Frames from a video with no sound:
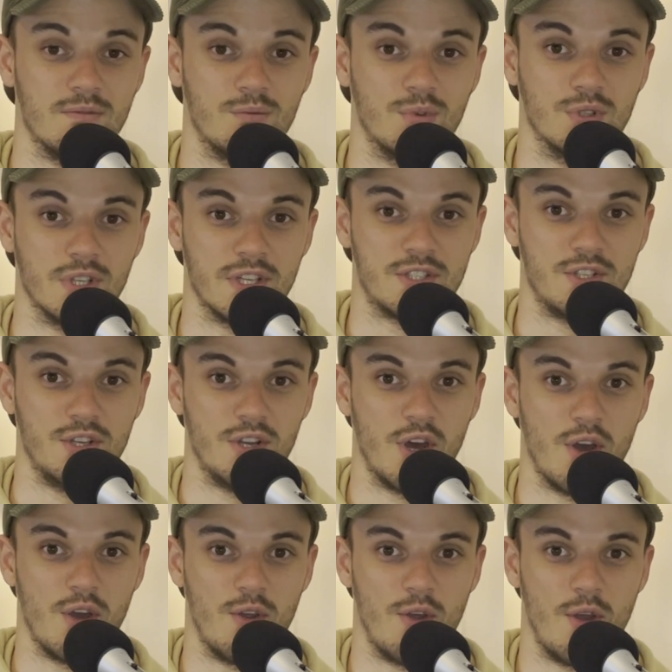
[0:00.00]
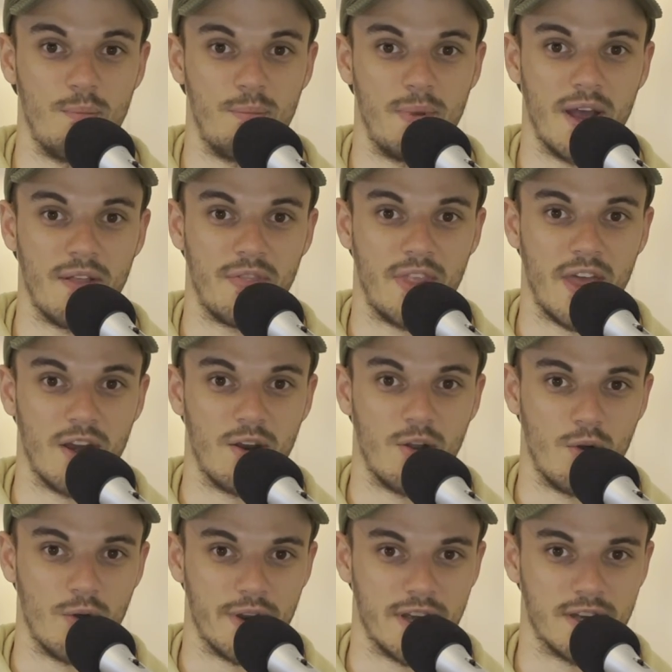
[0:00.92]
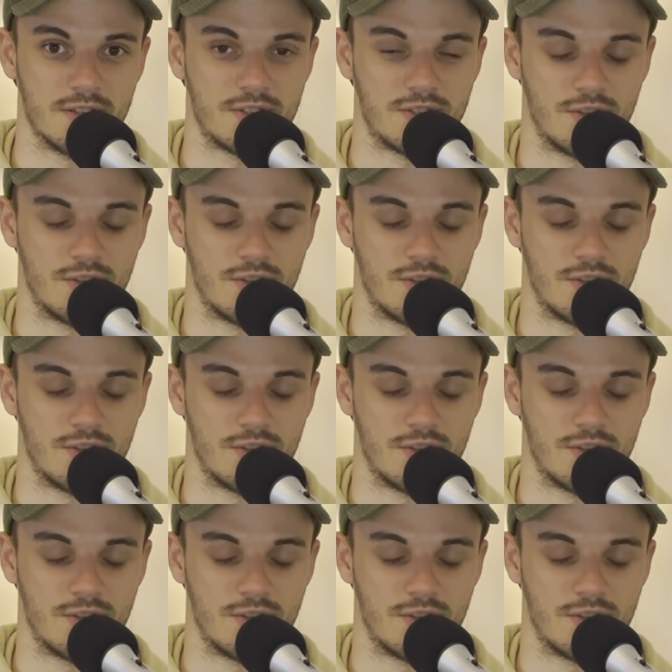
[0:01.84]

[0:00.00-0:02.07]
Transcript: let you know about that on our